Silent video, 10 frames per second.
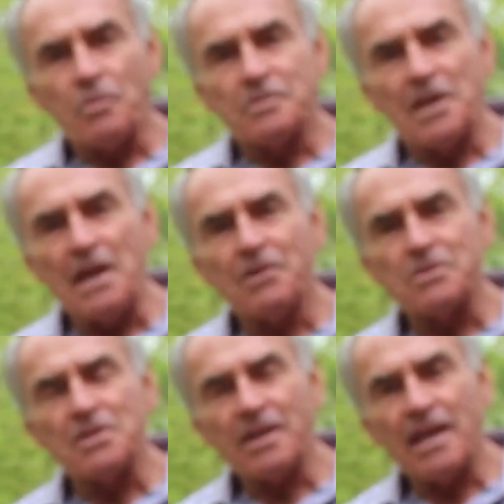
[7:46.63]

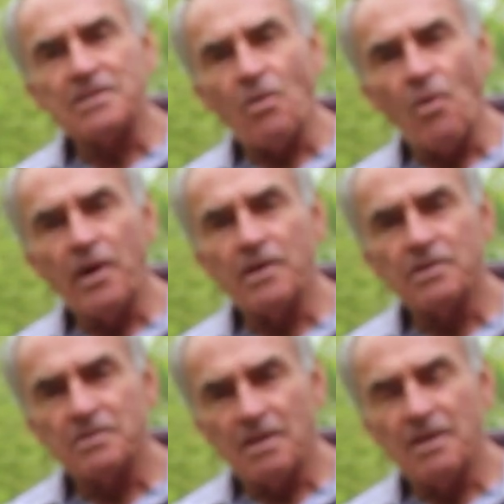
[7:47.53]
tankers in the case of
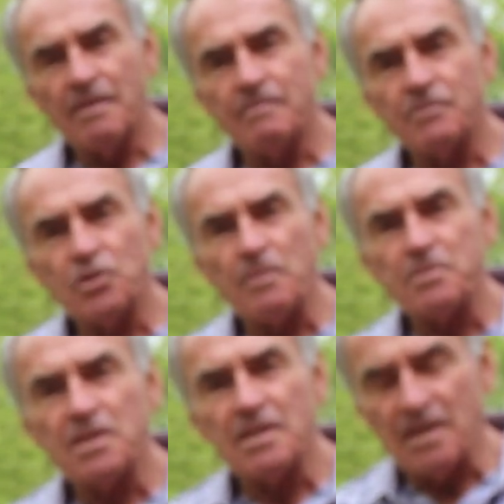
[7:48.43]
oil,
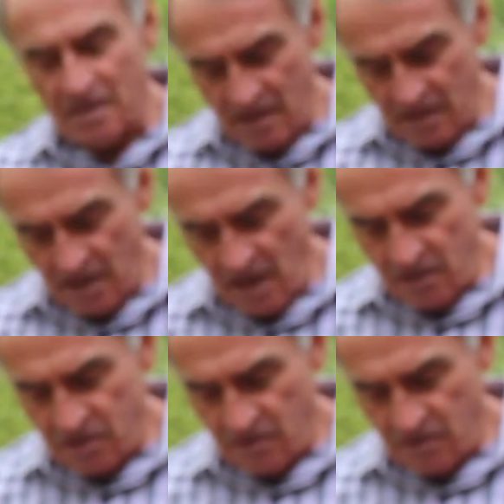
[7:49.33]
ships in the case